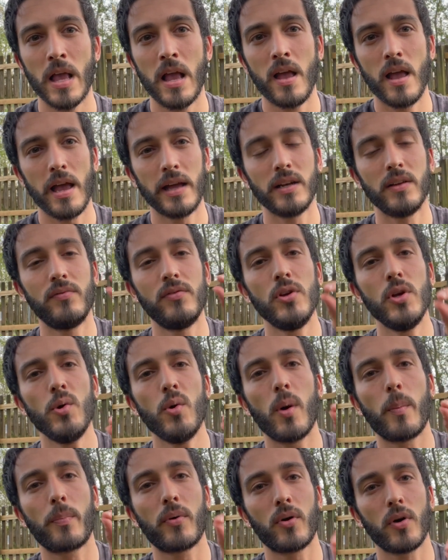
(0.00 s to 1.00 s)
And if
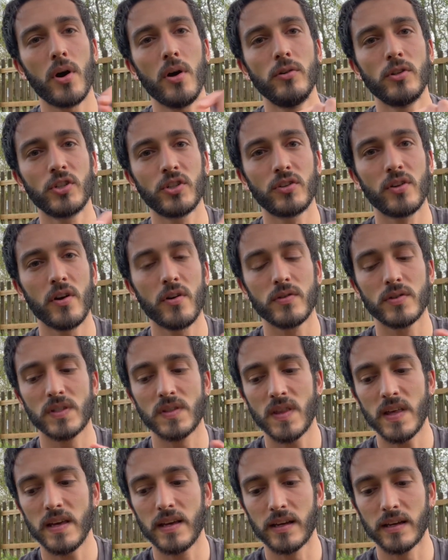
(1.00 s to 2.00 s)
you approach those
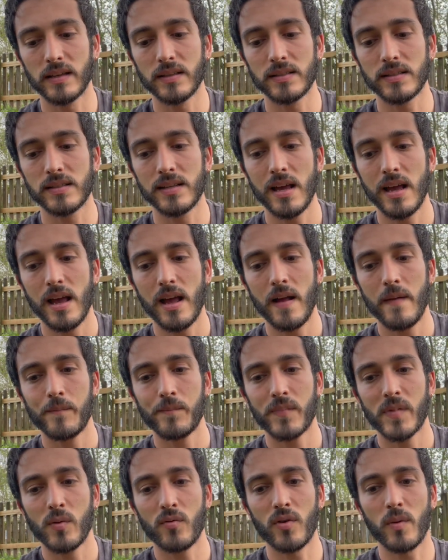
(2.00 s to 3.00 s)
things
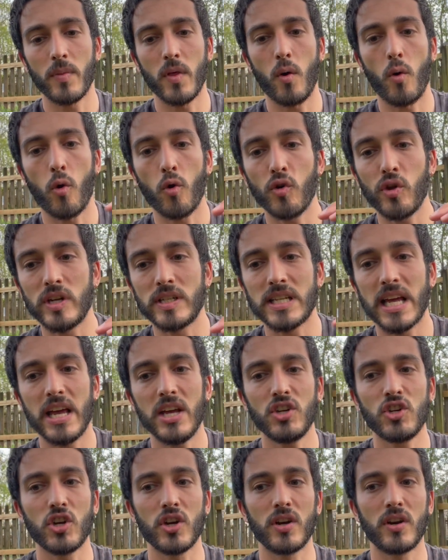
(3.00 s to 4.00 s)
from the
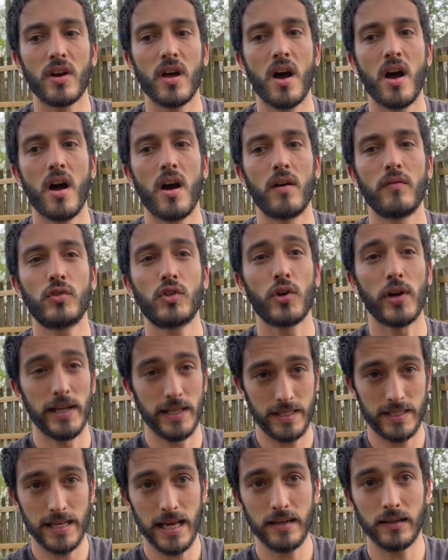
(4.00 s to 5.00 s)
orientation of
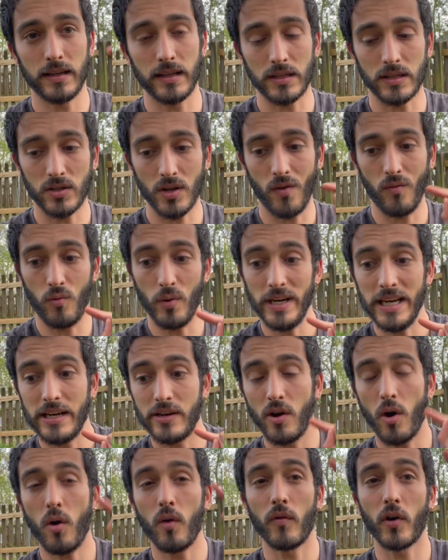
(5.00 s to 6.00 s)
transcendence, of we need
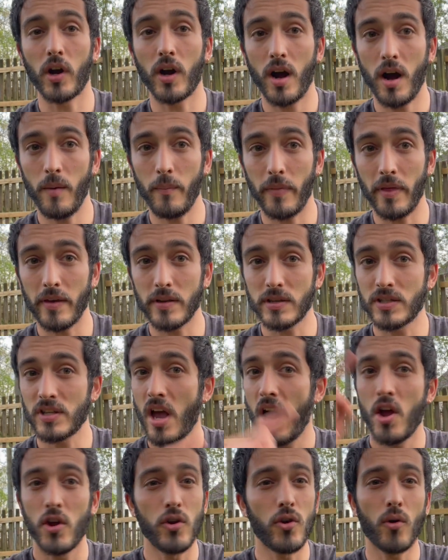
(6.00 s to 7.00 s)
to overcome this,
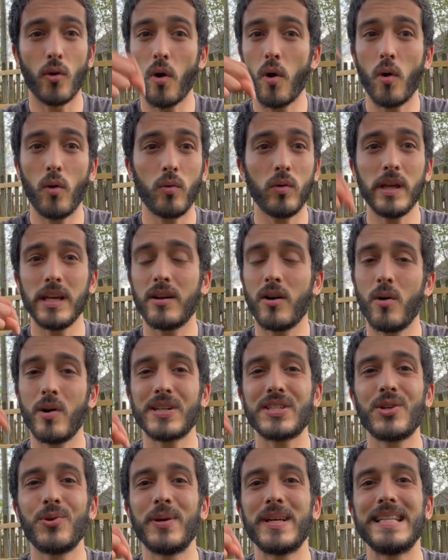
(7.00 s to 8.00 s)
you're only
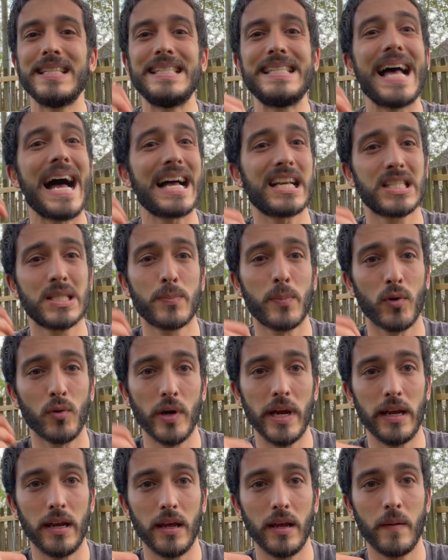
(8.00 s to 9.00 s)
going to
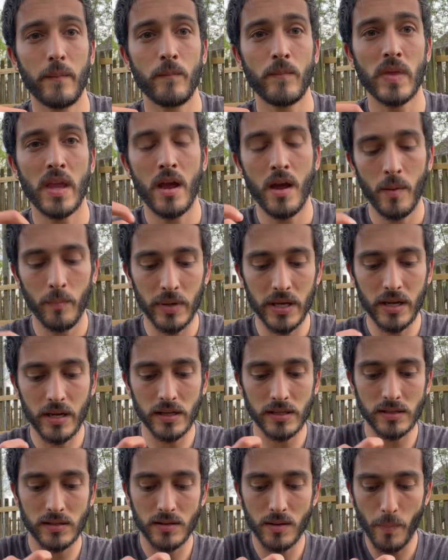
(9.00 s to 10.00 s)
exasperate it,
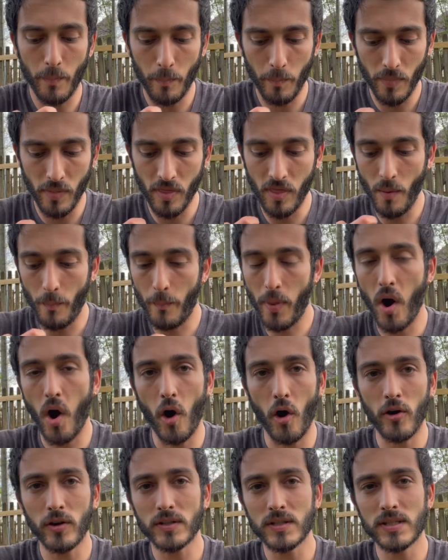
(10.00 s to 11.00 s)
because the
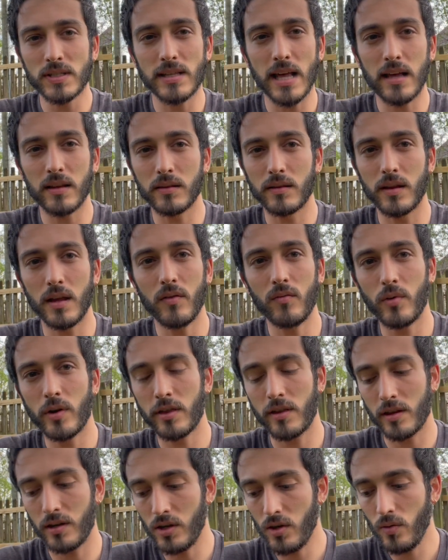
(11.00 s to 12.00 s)
parts that live
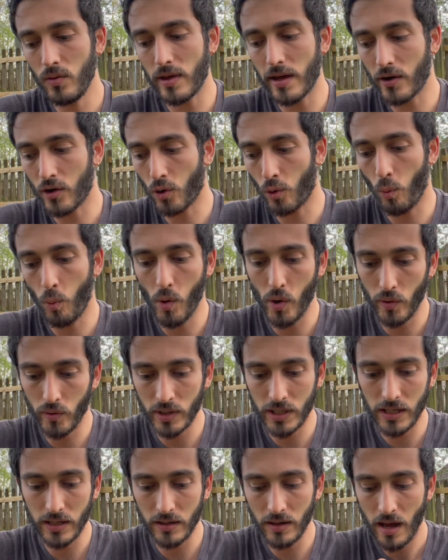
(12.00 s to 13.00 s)
within you that are
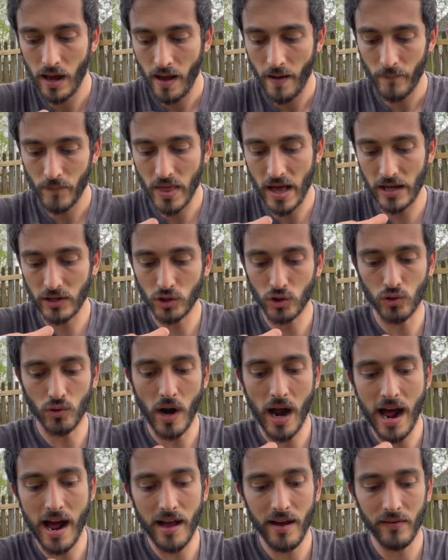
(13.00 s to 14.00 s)
wounded, that
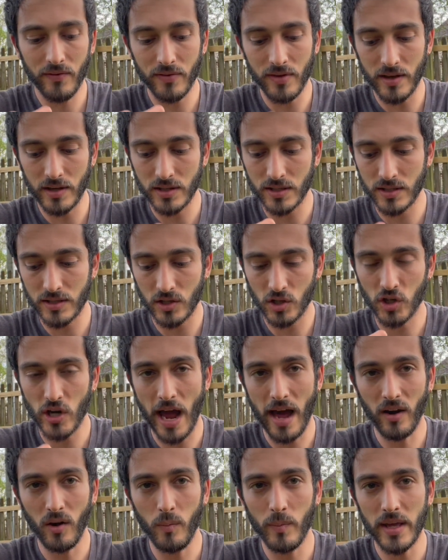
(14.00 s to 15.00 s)
drive this
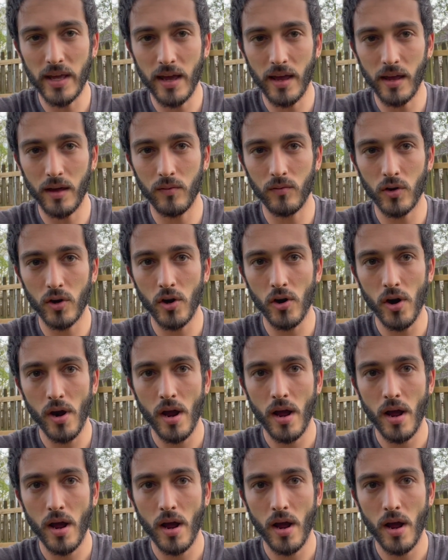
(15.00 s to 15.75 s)
shadow behavior,